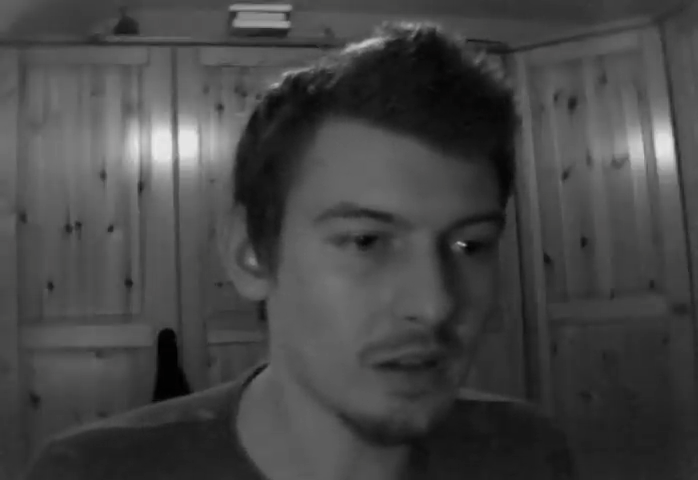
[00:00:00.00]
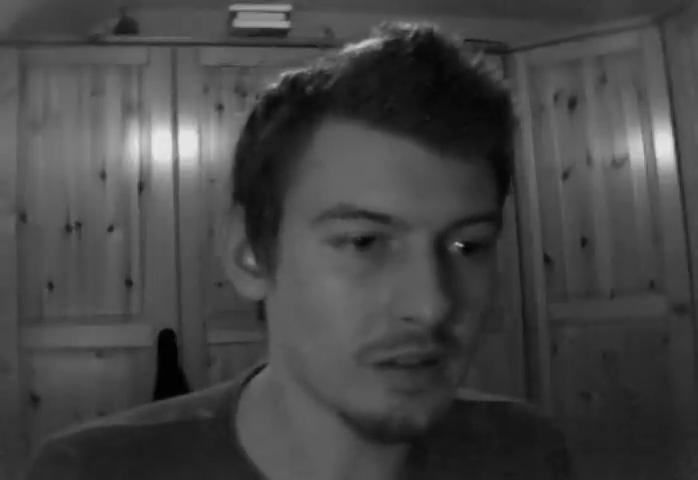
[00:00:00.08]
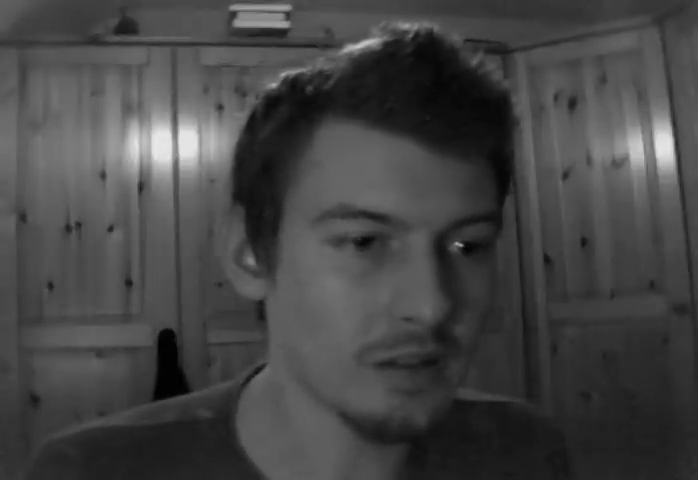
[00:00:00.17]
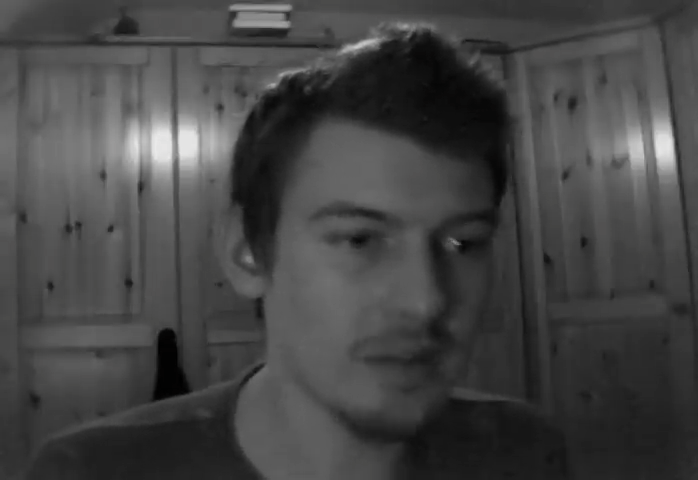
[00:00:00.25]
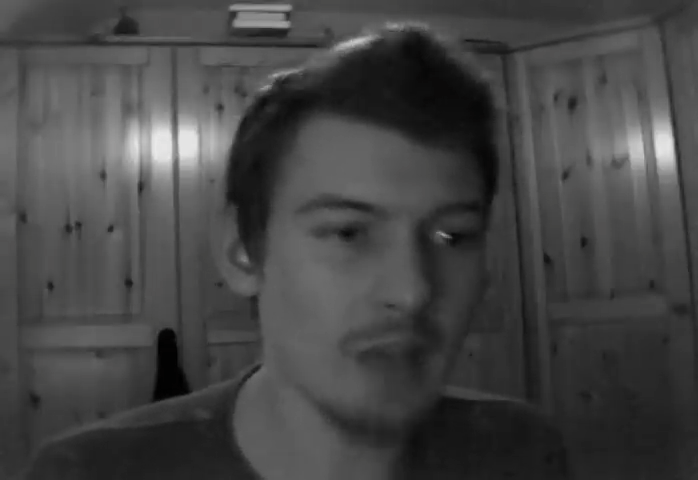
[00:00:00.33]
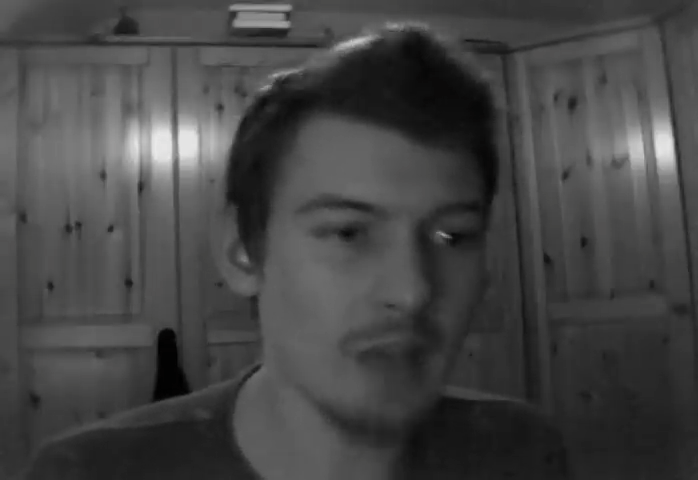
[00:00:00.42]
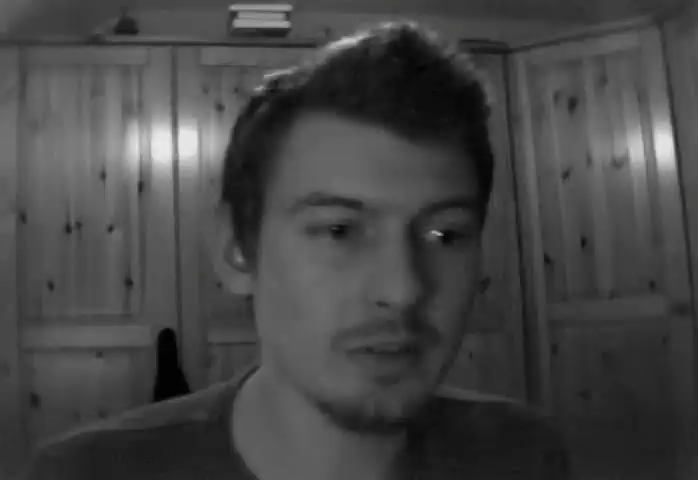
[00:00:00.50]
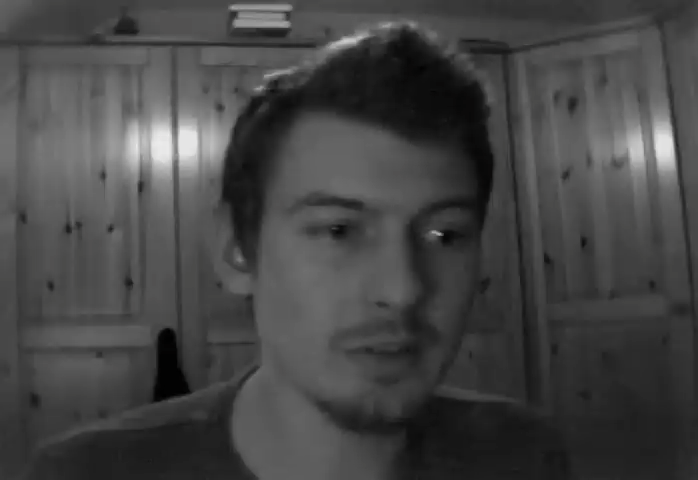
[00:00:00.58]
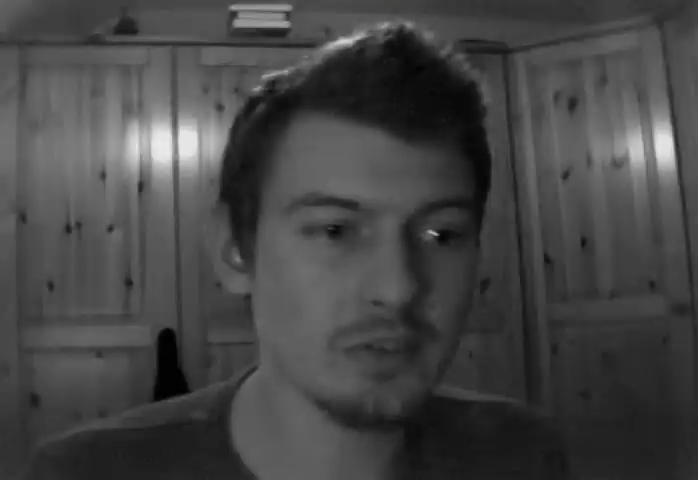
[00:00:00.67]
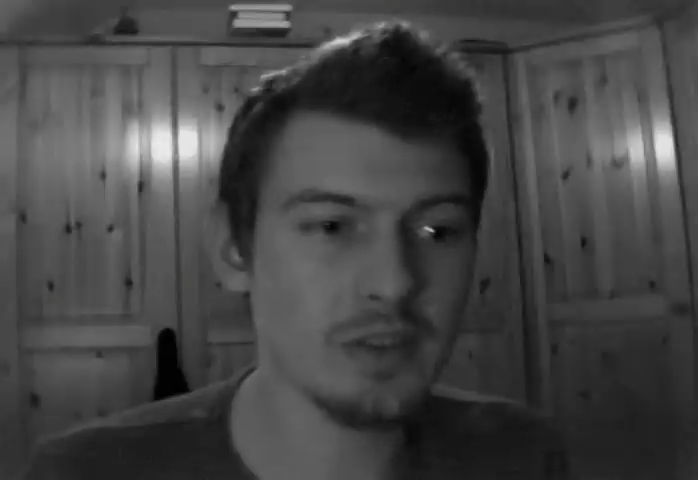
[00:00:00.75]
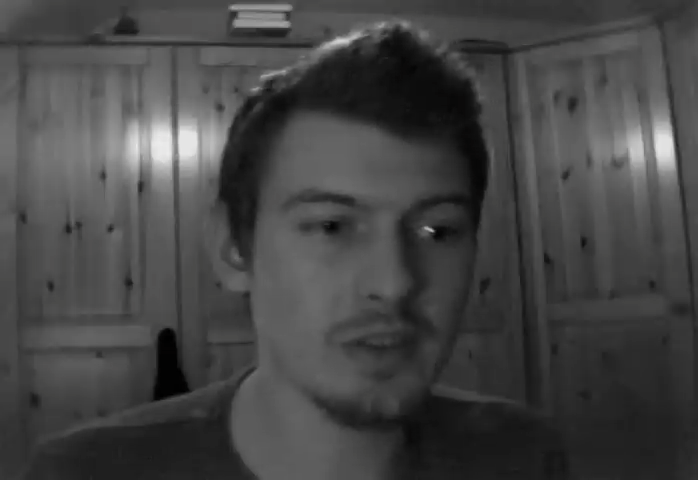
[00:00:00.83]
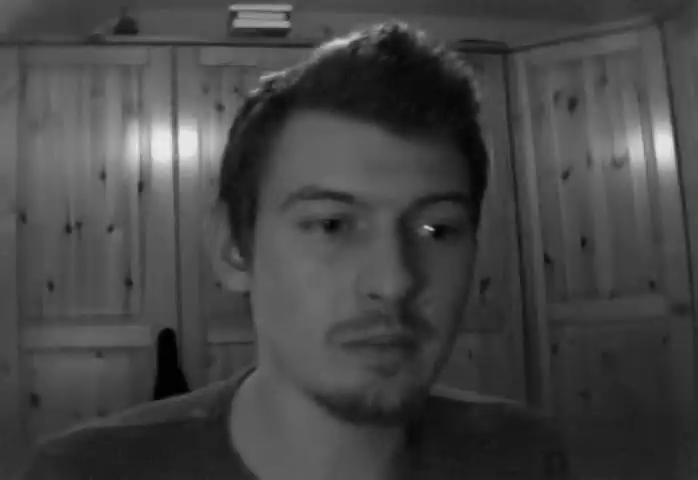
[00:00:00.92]
establish
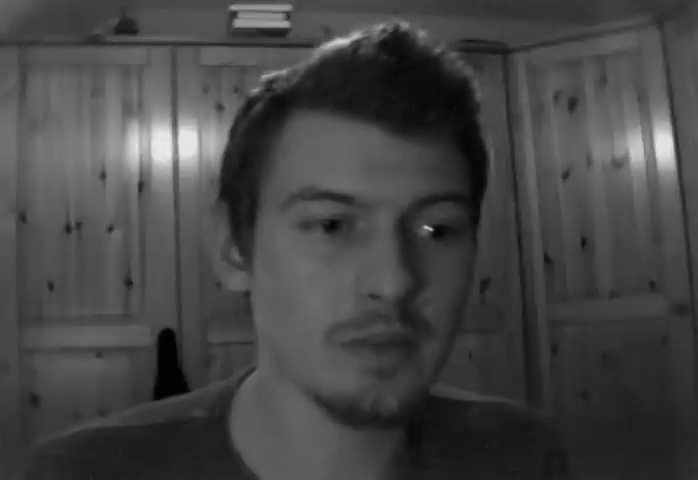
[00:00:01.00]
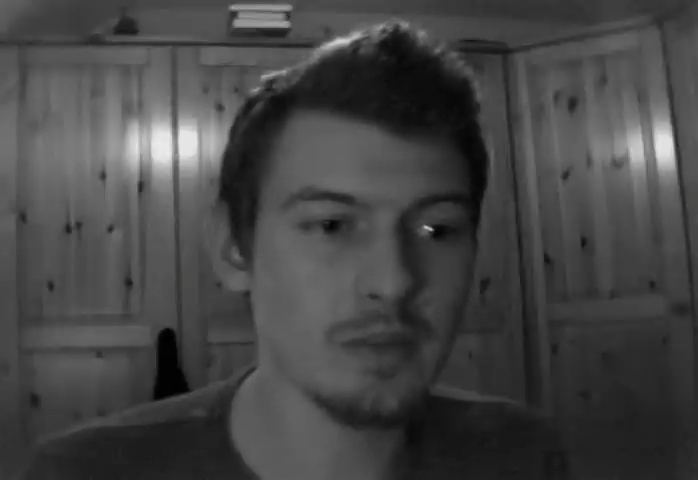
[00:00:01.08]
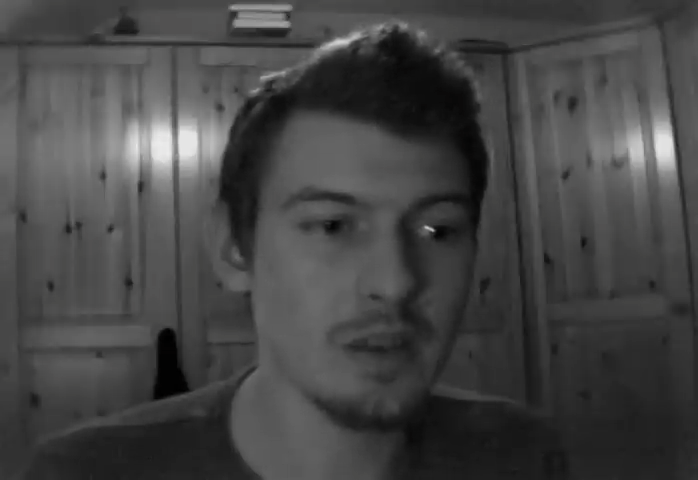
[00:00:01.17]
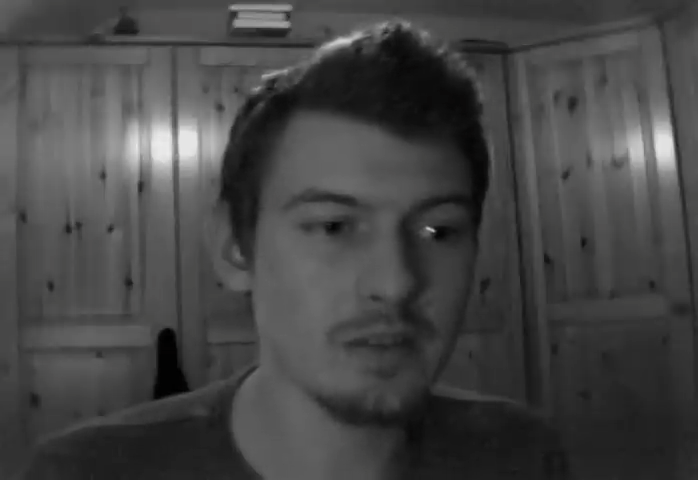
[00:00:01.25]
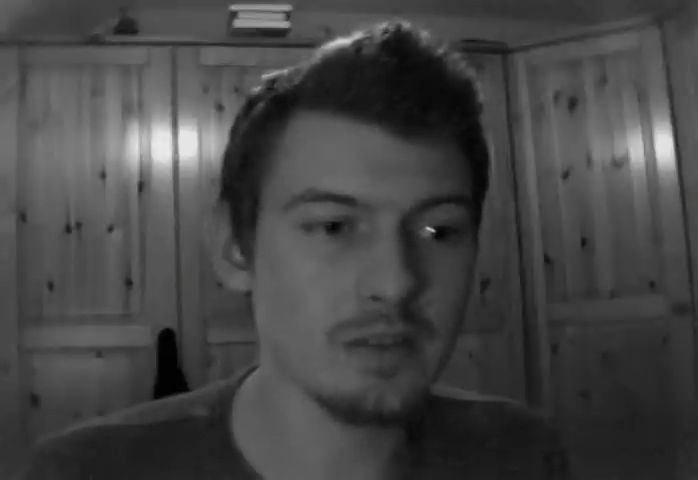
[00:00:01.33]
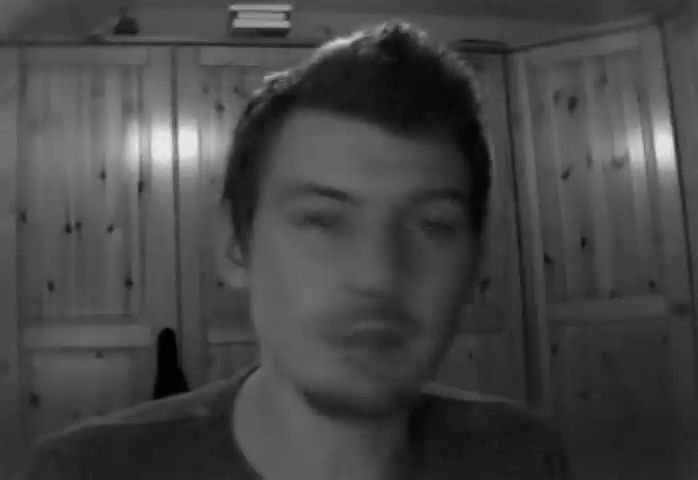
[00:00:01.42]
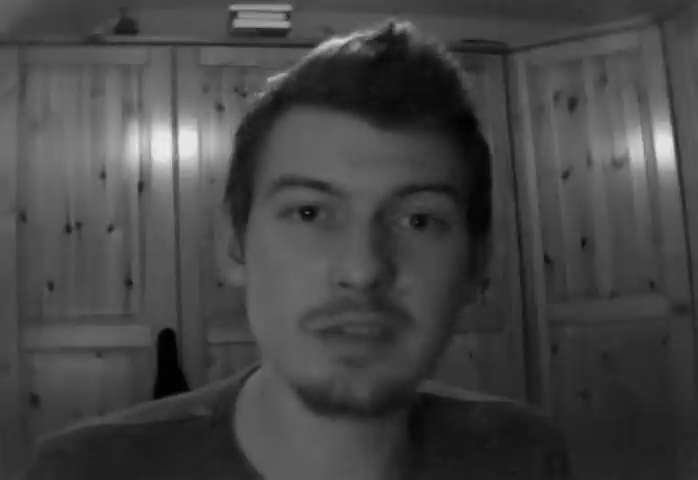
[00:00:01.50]
some, some